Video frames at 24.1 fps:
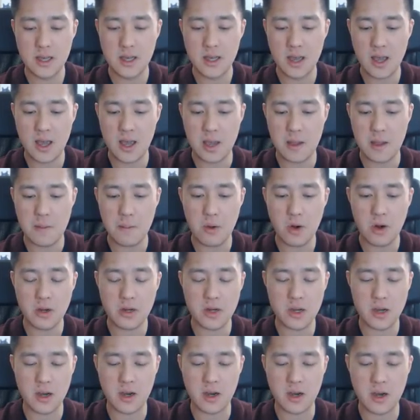a
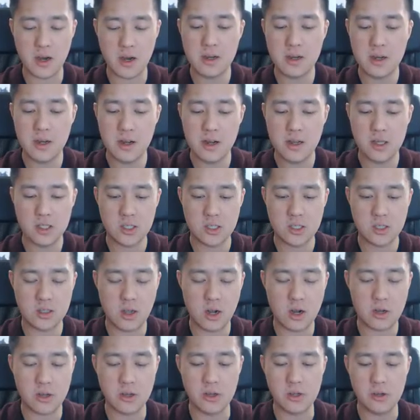Ponyard,
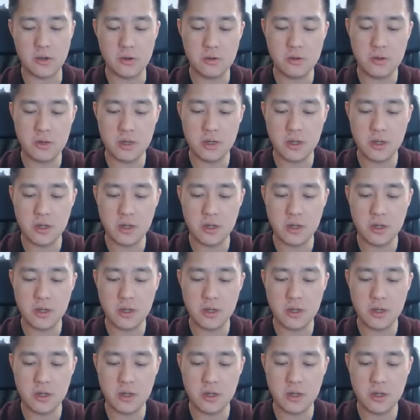Staryu,